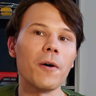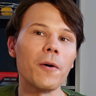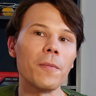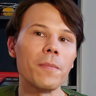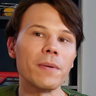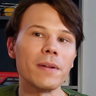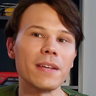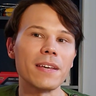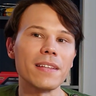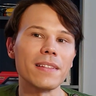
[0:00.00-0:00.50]

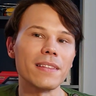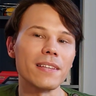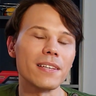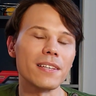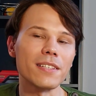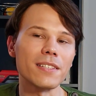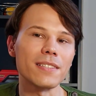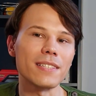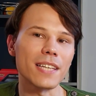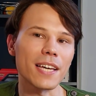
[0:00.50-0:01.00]
opening
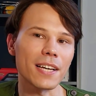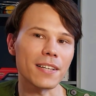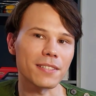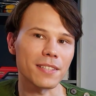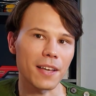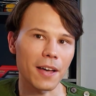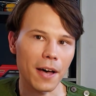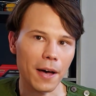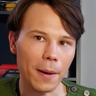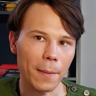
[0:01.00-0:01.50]
these
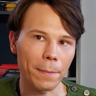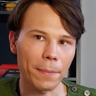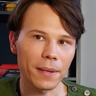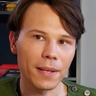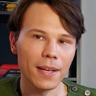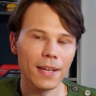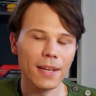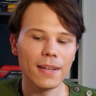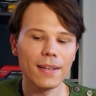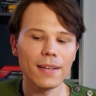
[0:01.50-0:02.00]
decks up,